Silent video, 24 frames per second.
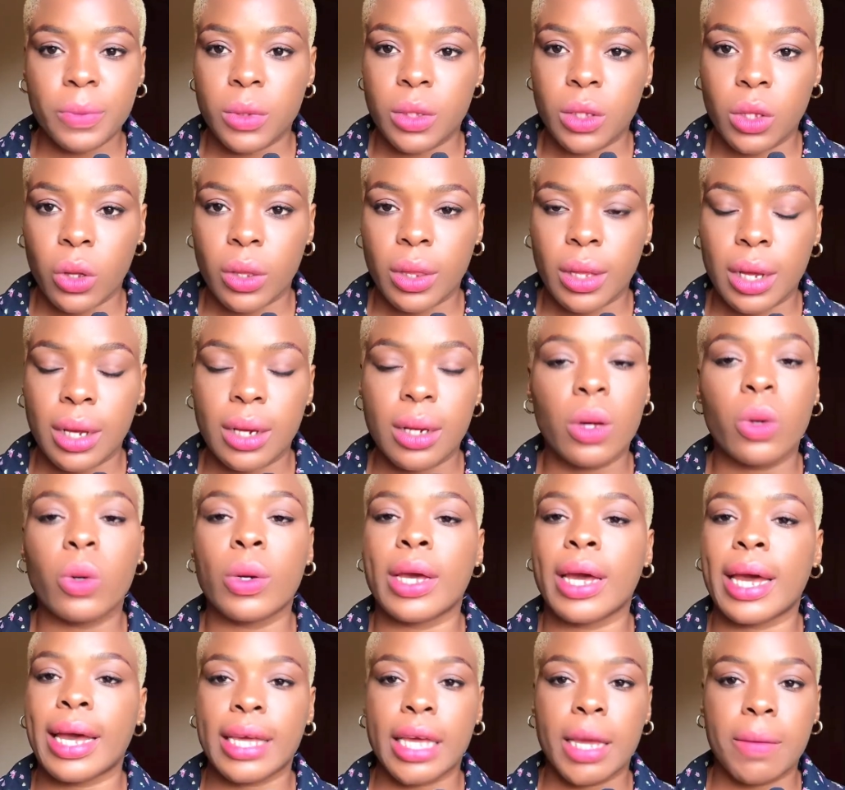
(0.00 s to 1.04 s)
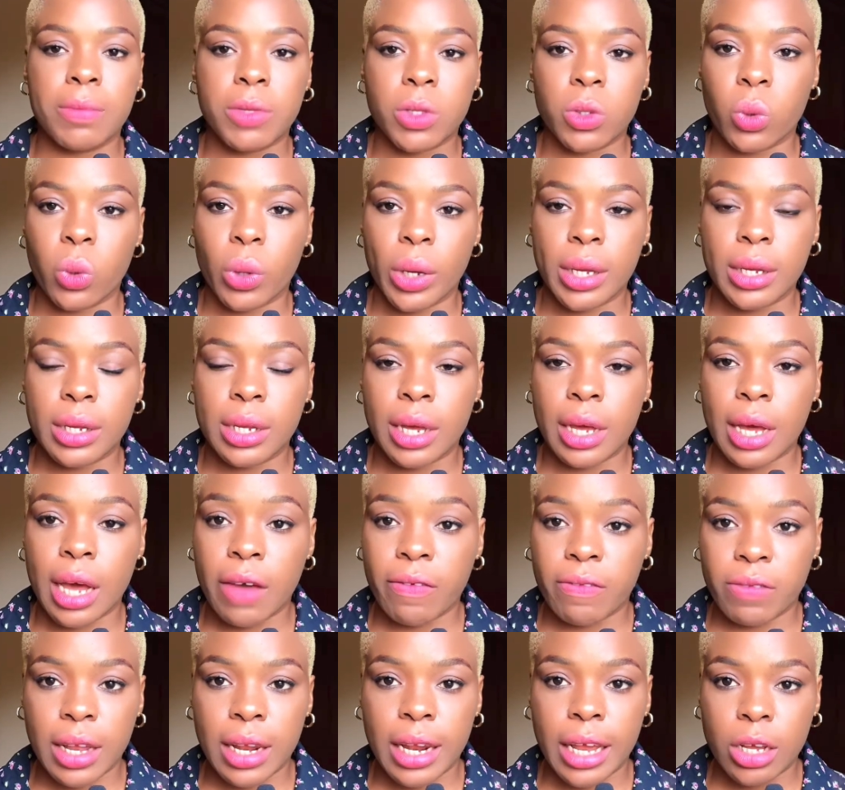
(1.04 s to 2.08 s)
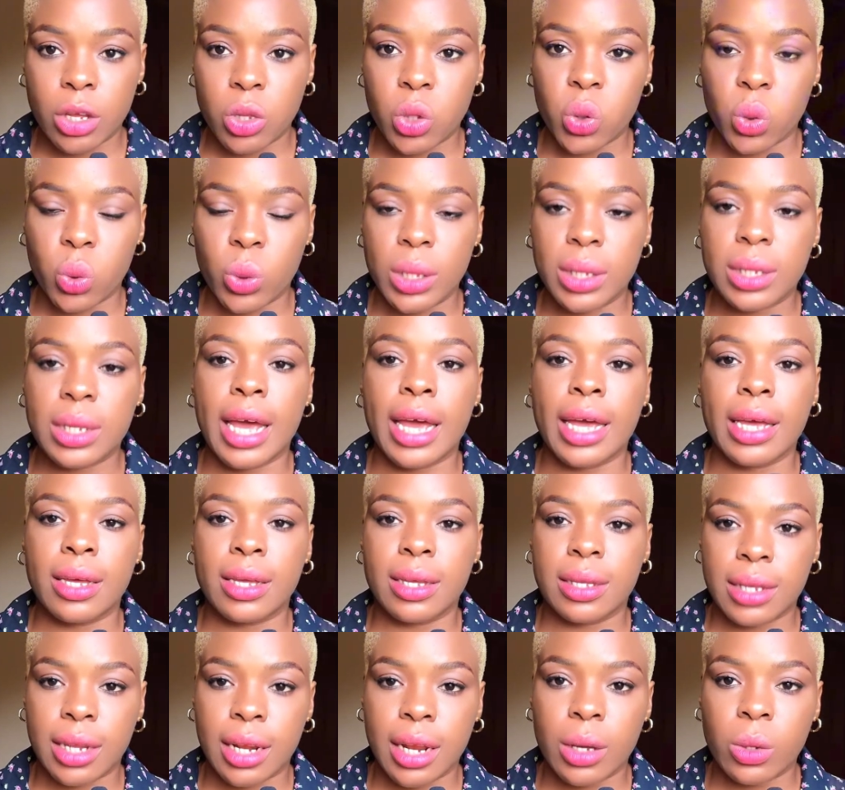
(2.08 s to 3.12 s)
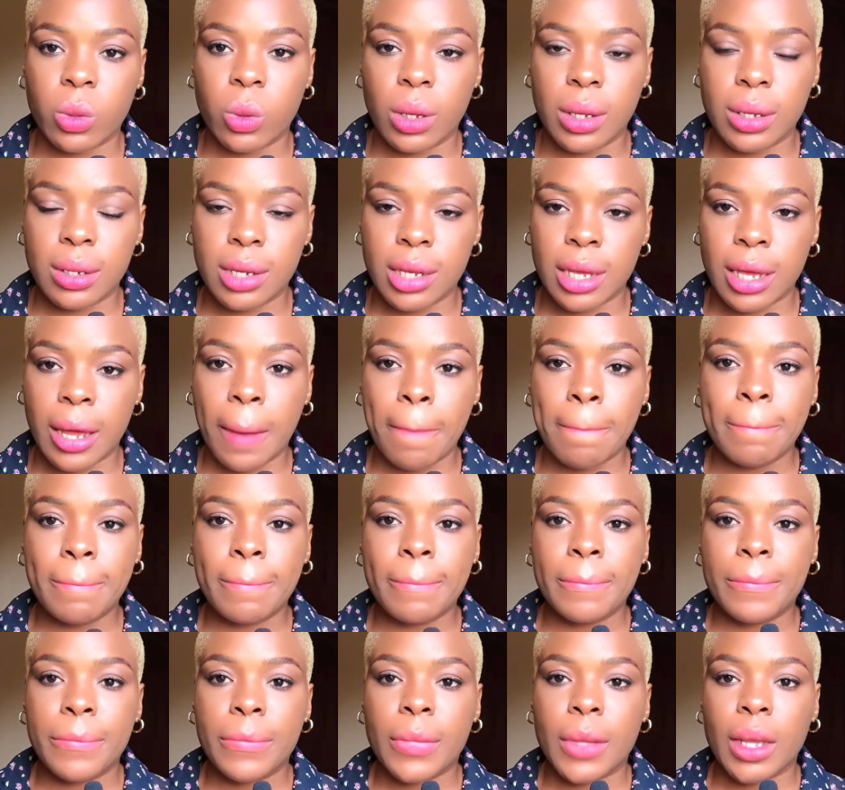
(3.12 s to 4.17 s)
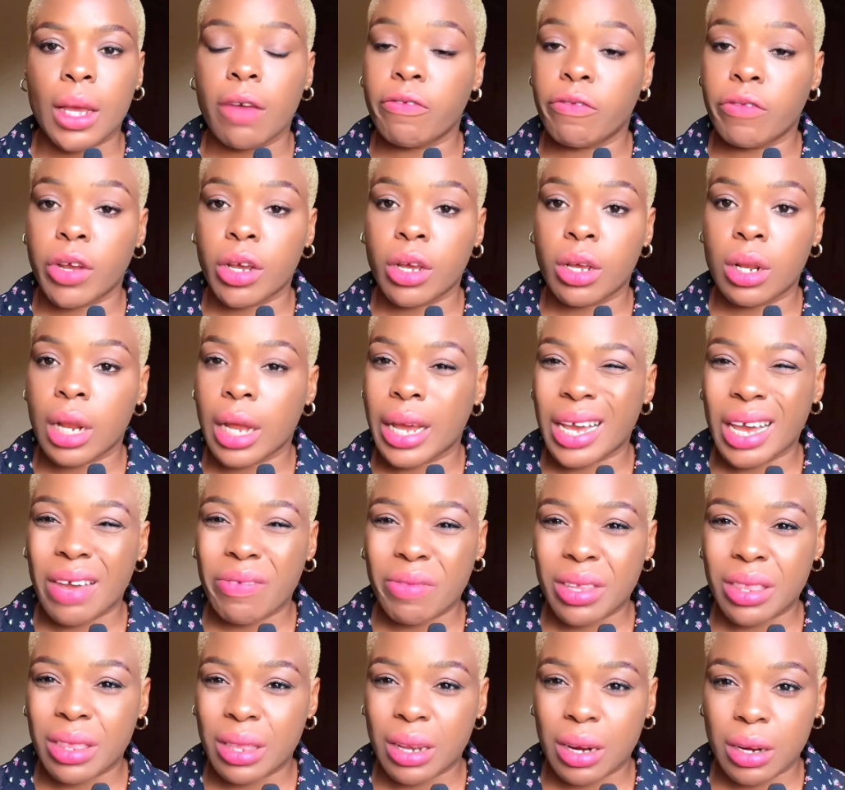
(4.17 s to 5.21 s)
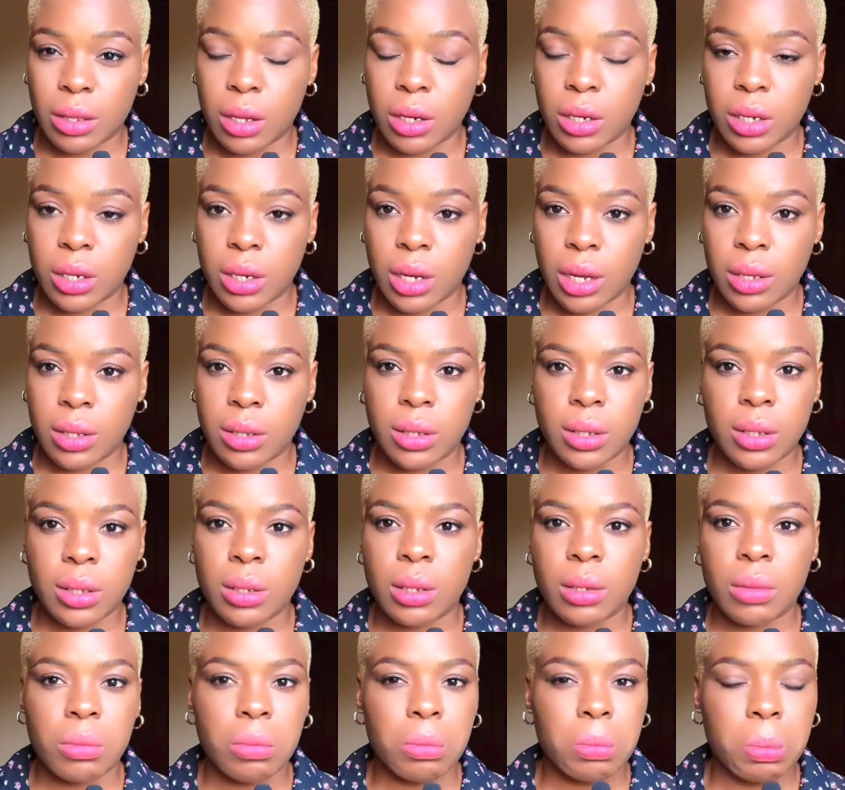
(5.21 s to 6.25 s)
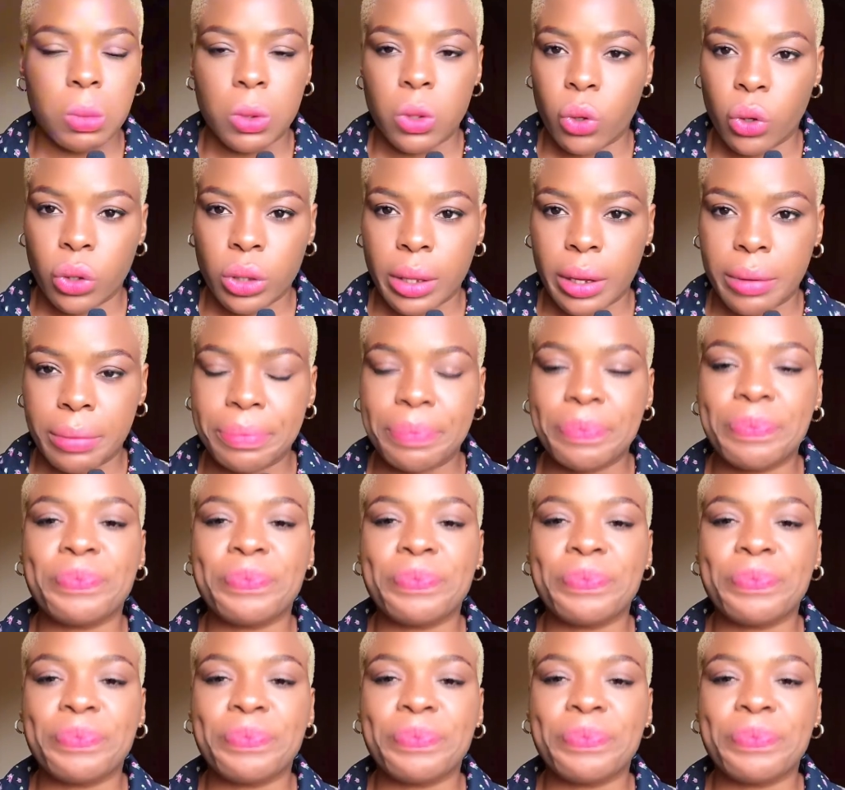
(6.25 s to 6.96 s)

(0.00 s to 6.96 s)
Nothing. Okay, I kept going there. After like 2 weeks, I started going there every three days. Nothing.